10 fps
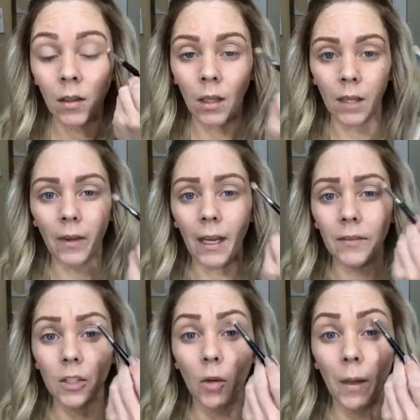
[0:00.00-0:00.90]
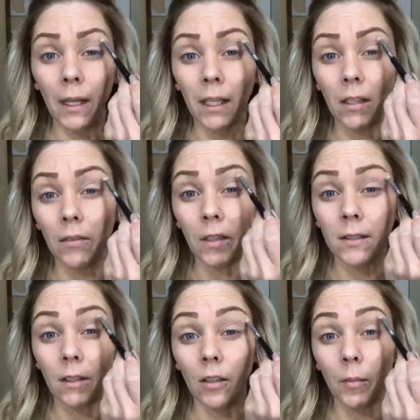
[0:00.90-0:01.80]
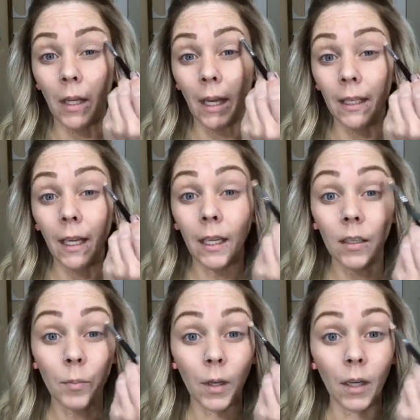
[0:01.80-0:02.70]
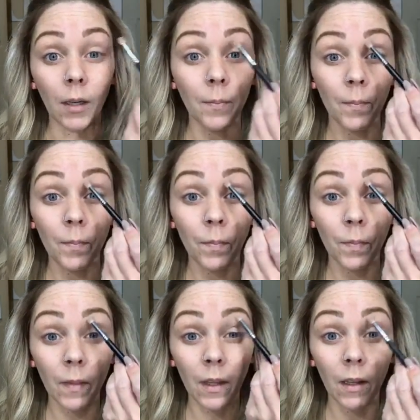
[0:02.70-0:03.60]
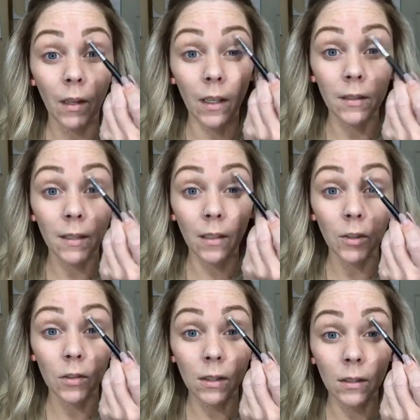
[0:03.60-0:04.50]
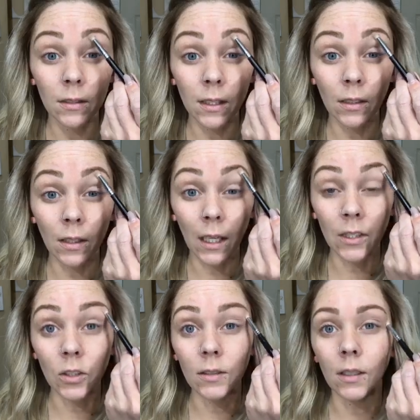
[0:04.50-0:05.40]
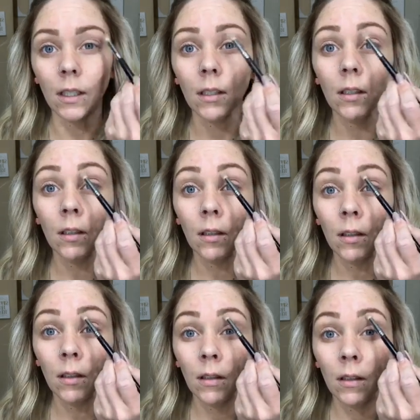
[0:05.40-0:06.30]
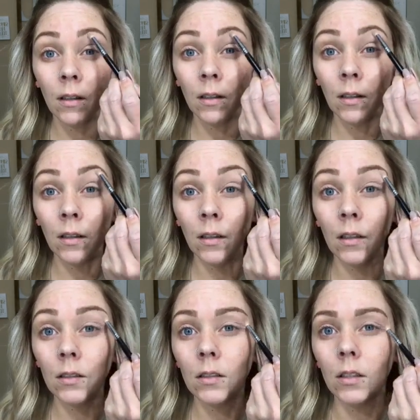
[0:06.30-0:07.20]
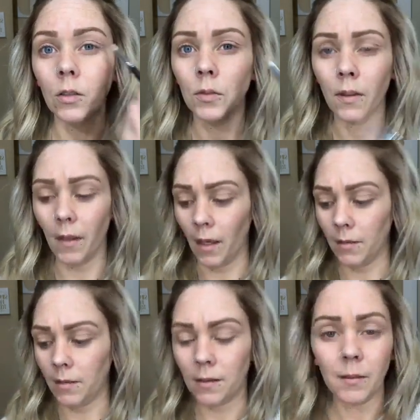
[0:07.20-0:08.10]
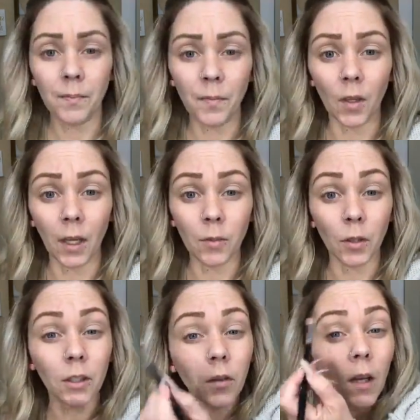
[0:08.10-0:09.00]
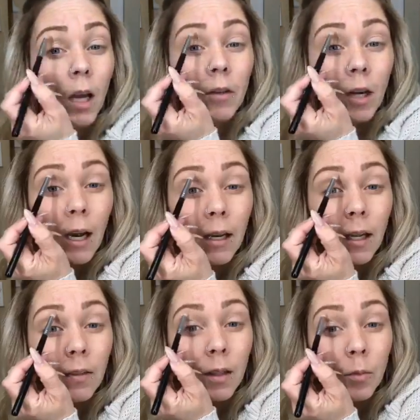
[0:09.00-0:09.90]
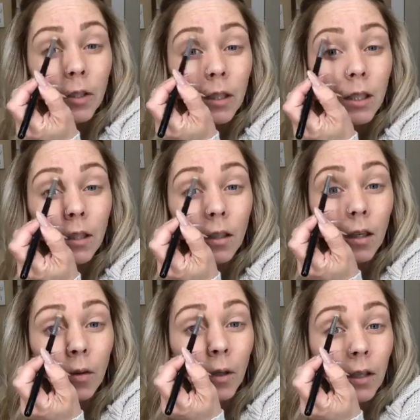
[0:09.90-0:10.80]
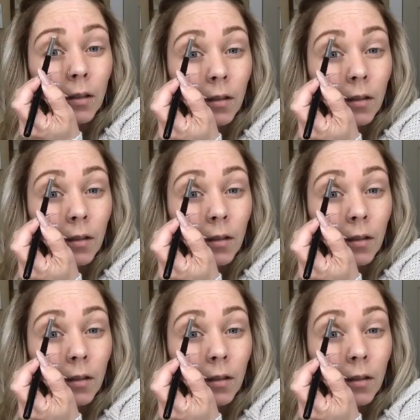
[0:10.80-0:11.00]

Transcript: If I have to go back in and fix it a little bit, I can, but instead of using concealer, I just like to use this. Okay, we're gonna do the other eye and then we're gonna get going.